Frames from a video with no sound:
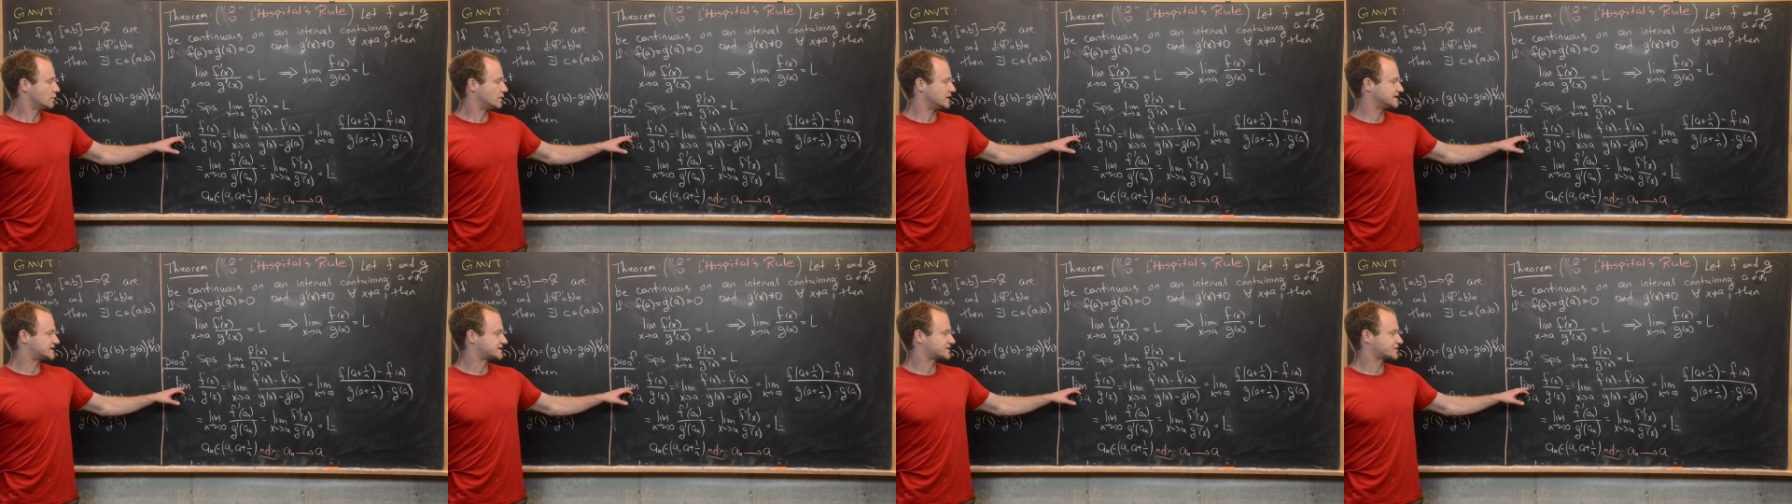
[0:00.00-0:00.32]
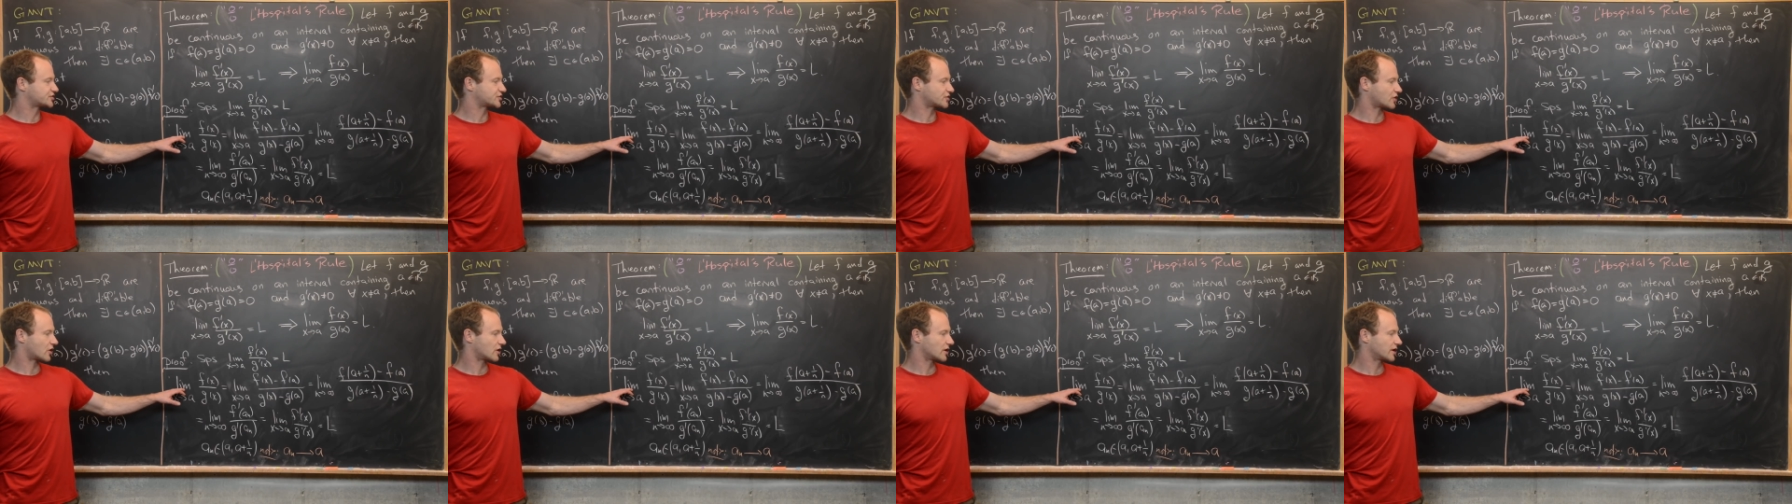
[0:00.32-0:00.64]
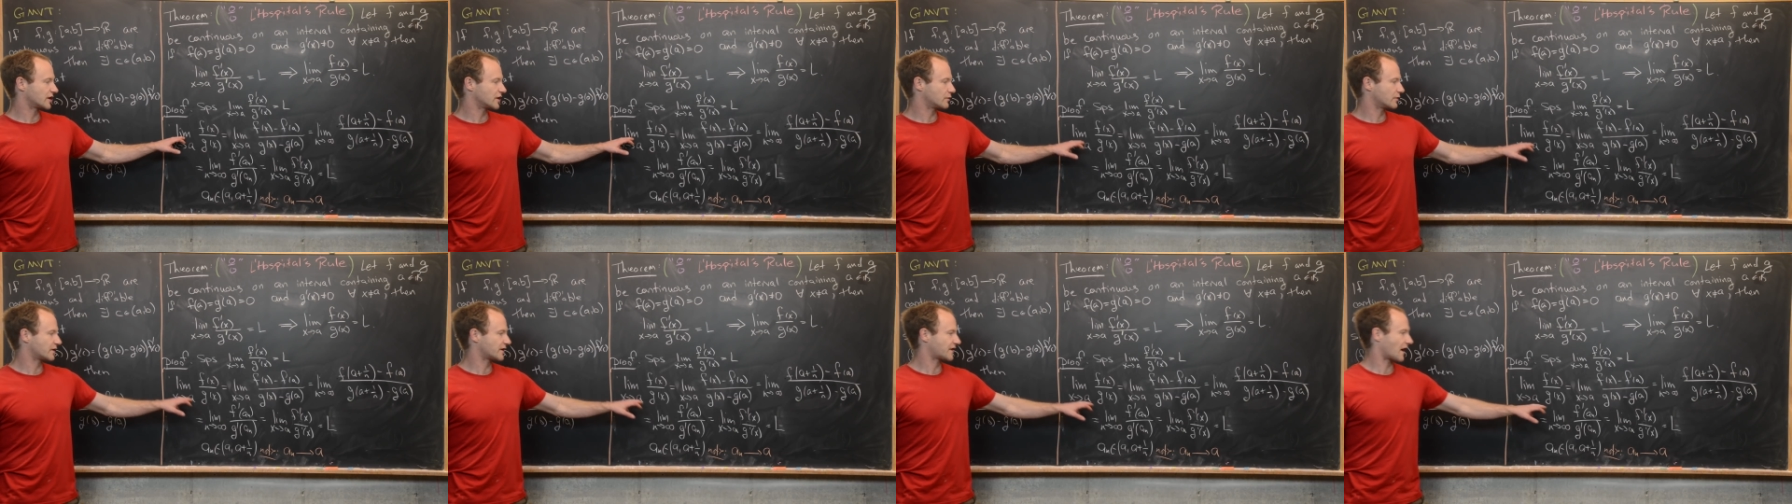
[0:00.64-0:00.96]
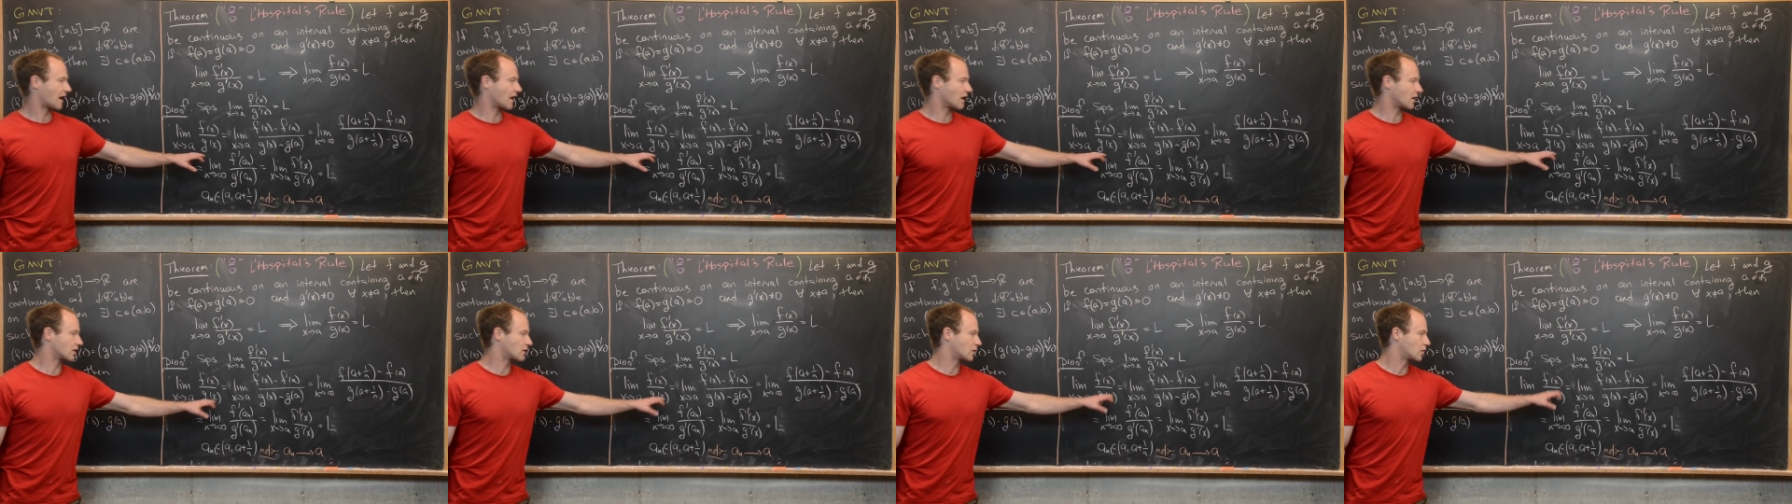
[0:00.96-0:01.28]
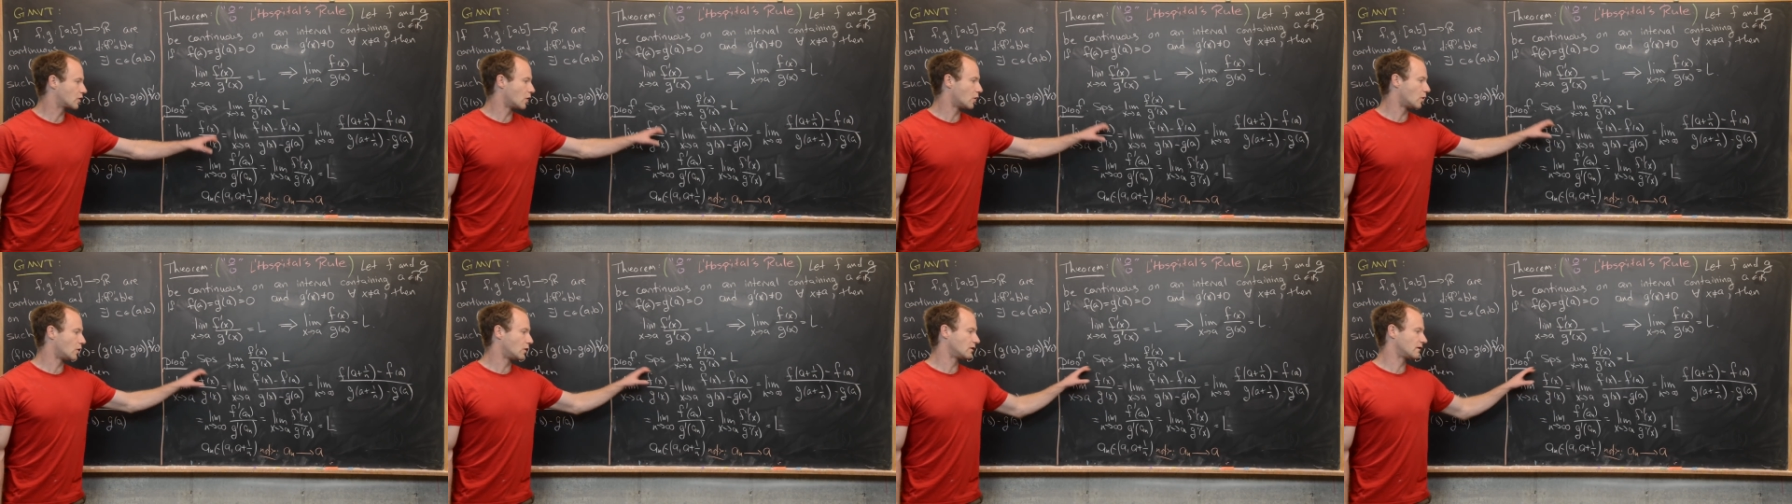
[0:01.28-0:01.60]
we started with our
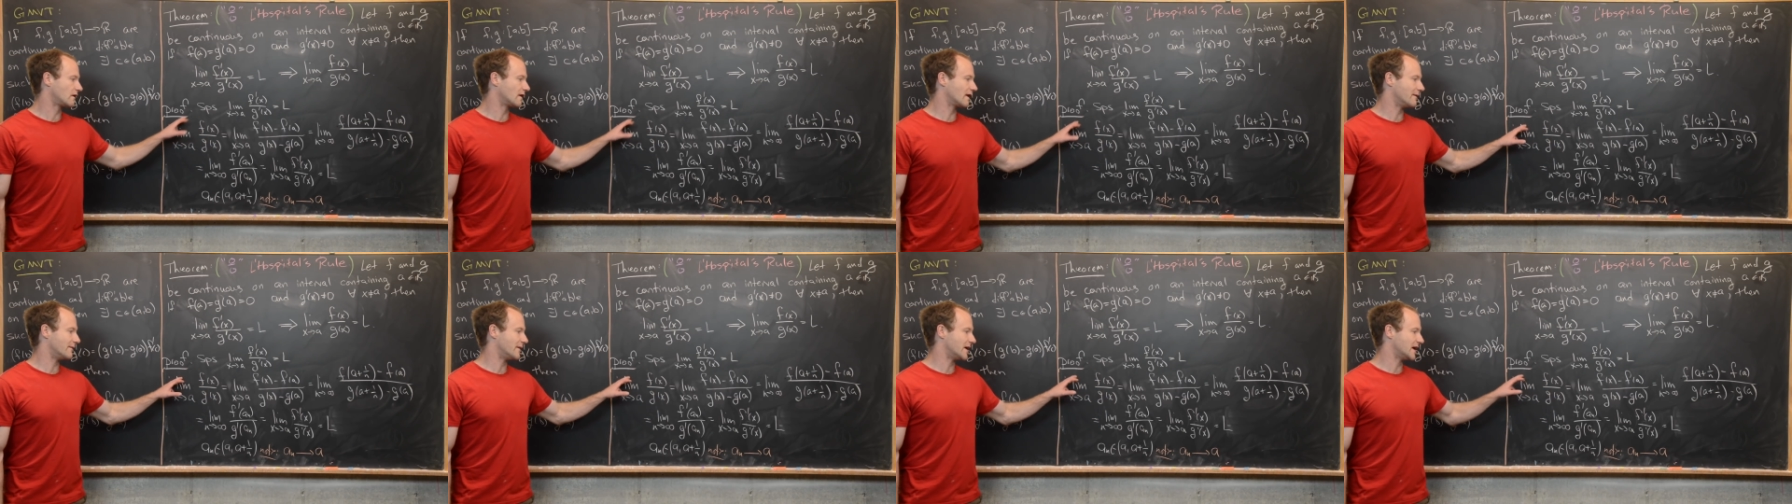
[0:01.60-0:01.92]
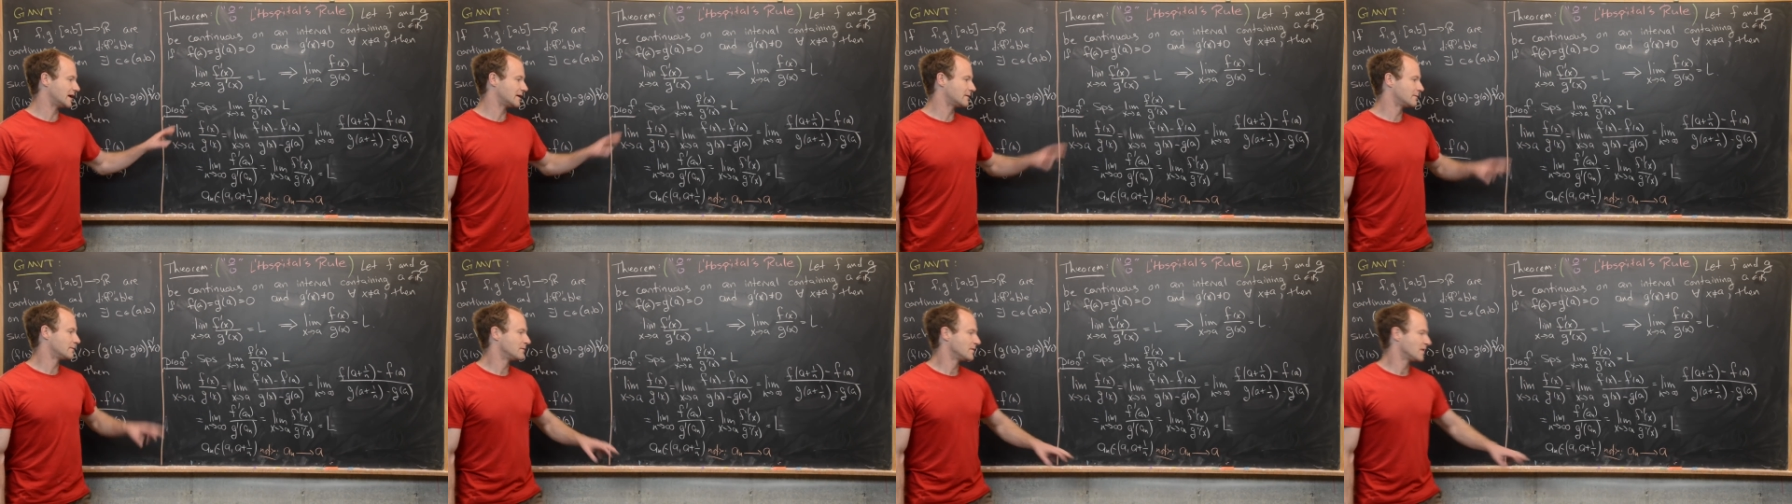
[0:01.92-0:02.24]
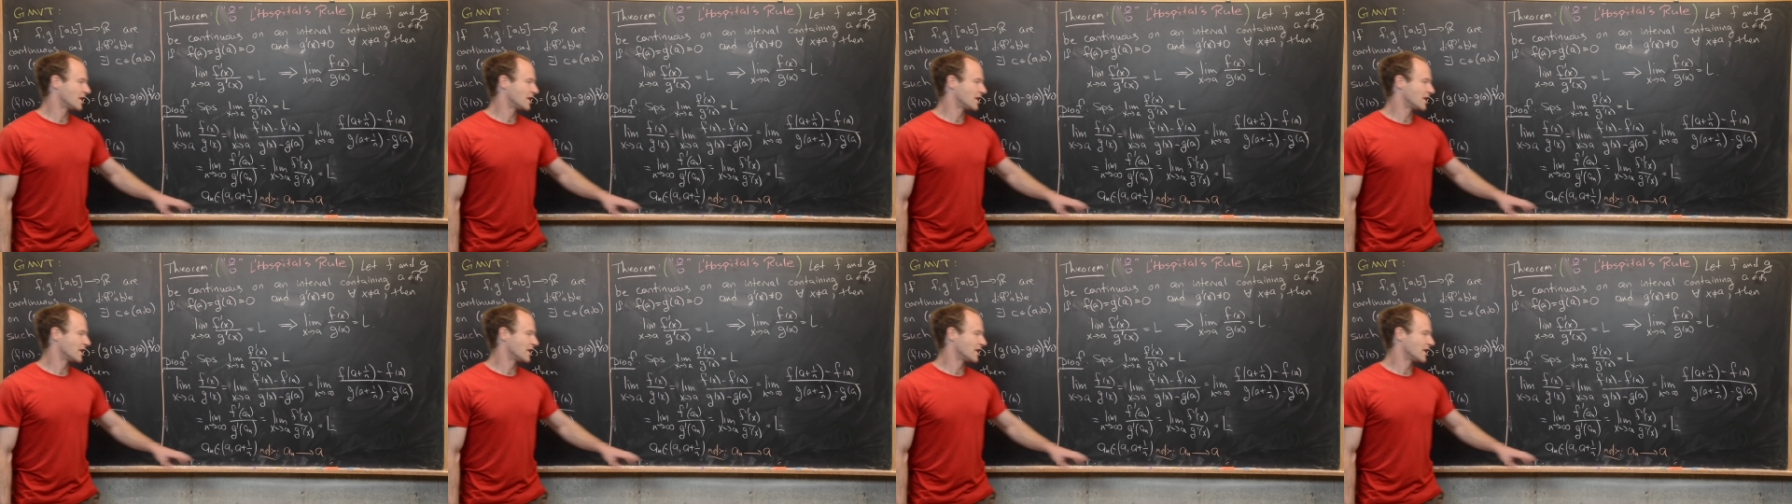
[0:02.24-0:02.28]
goal limit